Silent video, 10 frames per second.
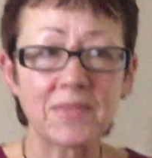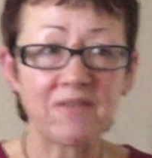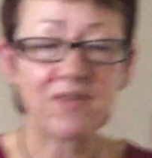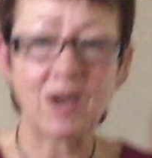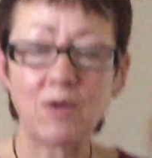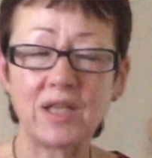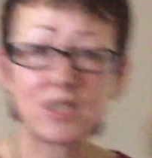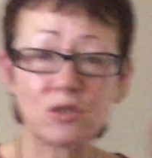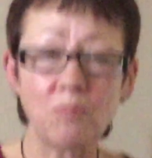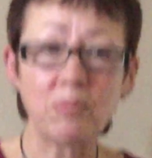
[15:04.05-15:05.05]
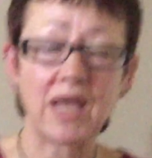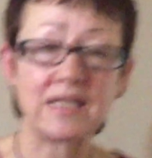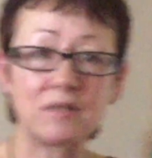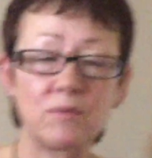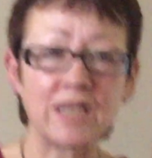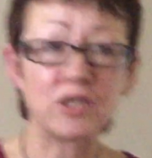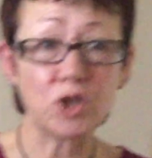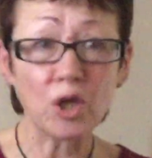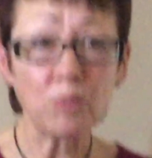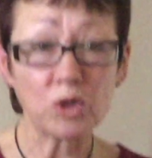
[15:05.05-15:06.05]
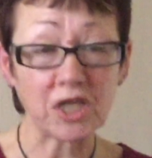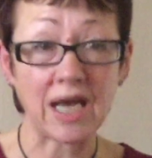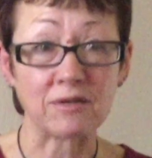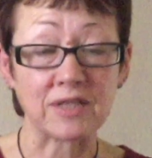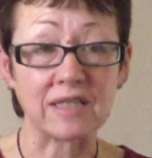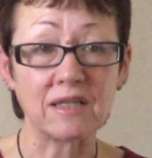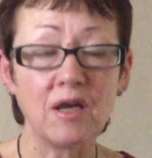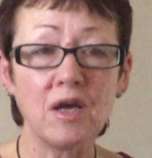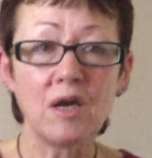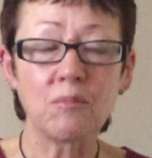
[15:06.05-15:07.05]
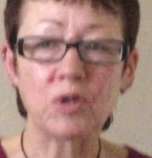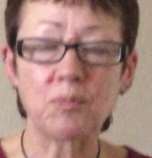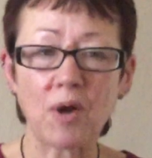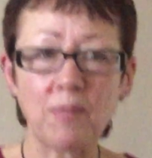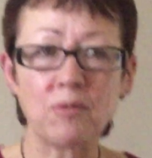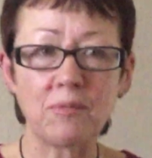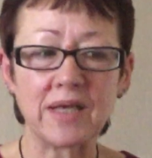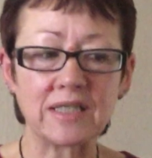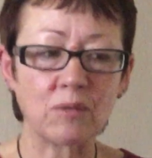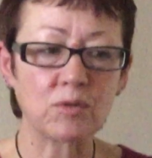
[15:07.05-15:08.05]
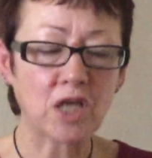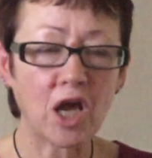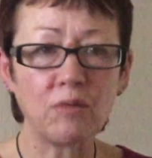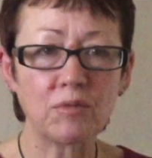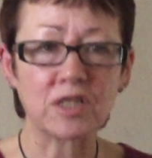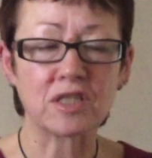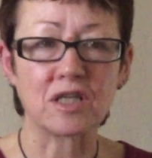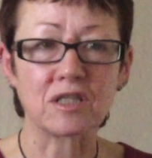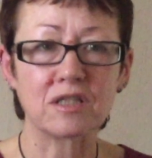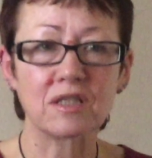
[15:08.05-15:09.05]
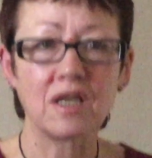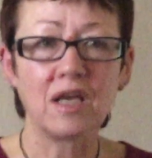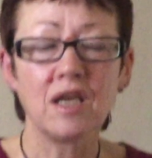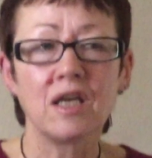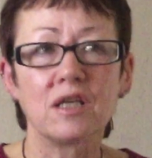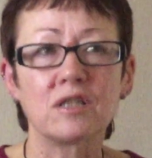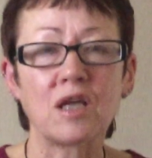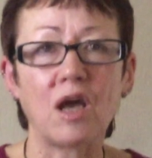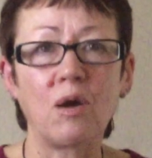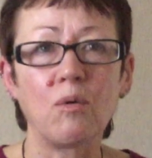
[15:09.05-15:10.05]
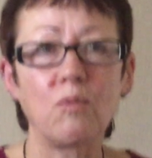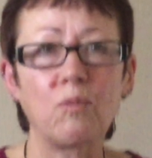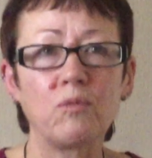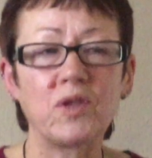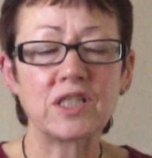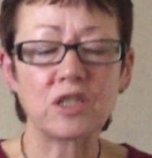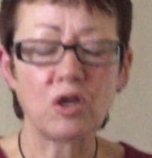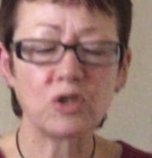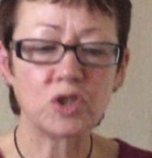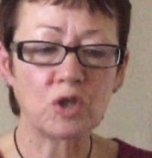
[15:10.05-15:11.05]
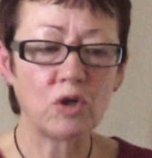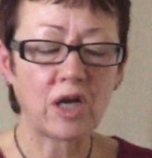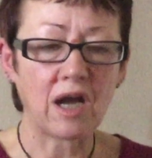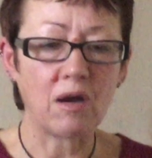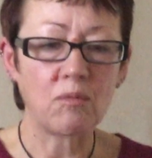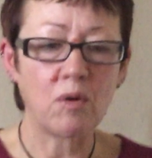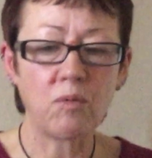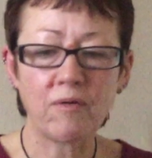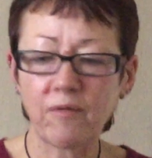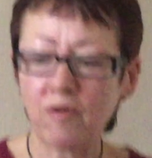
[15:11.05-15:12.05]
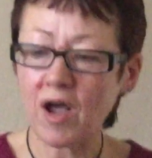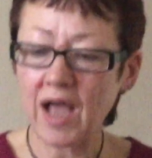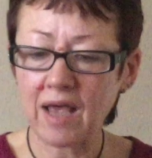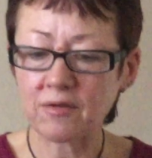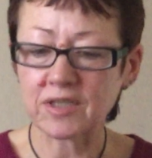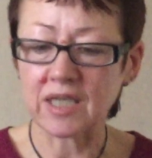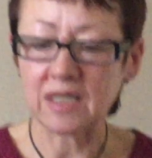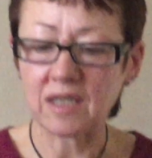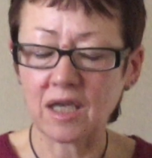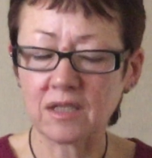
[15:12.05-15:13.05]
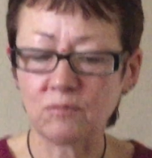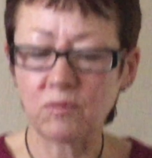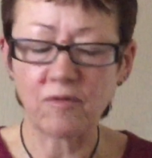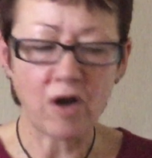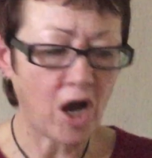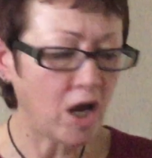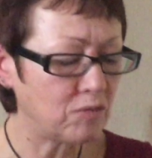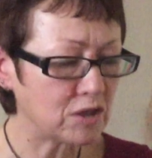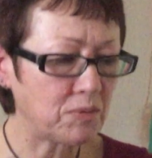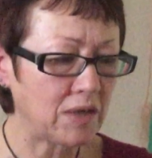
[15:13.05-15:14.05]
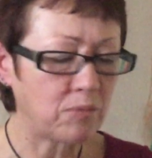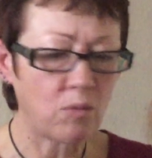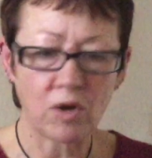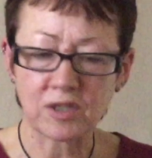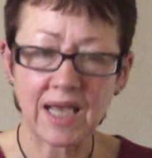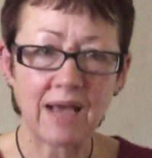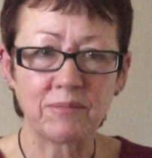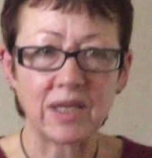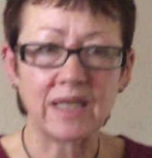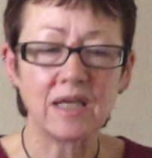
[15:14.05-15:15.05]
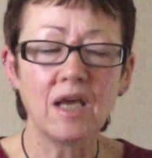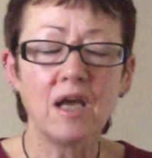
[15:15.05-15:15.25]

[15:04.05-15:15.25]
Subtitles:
In fact, in some places we had too much housing, but the problem is there was homelessness. So they started to look at, well, if we've got housing and we've got homeless people, what's happening?